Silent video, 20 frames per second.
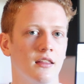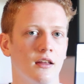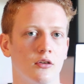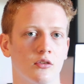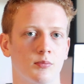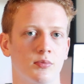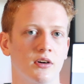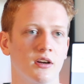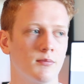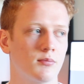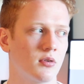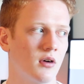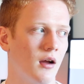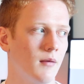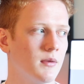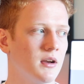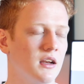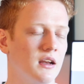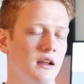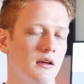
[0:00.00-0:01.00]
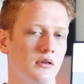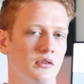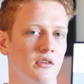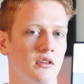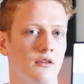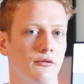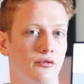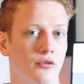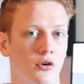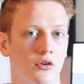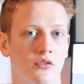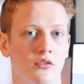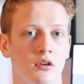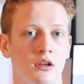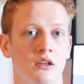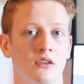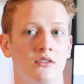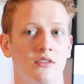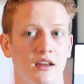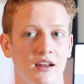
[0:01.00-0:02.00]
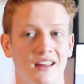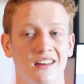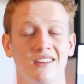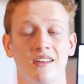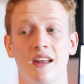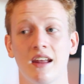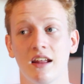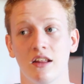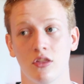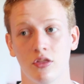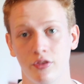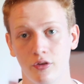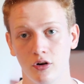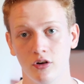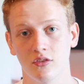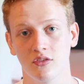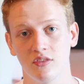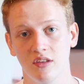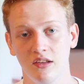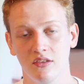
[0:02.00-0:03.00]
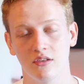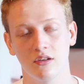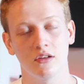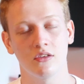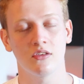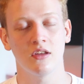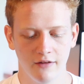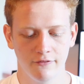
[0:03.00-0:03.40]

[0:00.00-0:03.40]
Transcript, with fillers: that was pretty prominent. It was in the first, second, and third seasons.